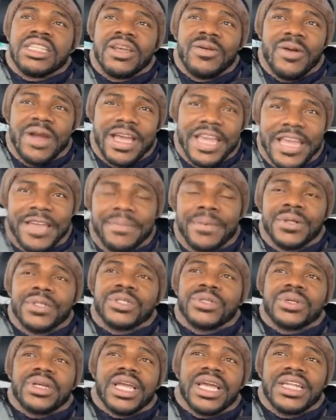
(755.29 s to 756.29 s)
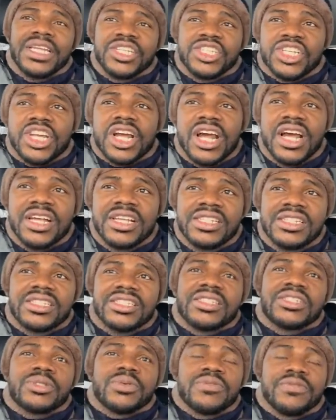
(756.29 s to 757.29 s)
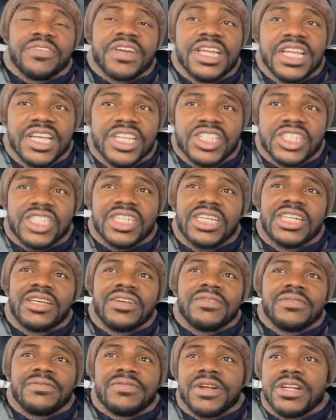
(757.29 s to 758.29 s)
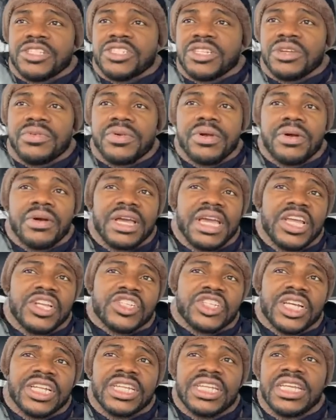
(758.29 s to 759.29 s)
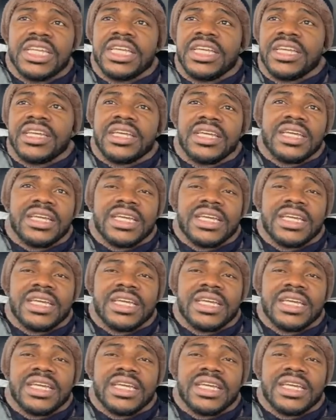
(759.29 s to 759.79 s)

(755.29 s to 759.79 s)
they were able to get a chance to finish first degree or HND,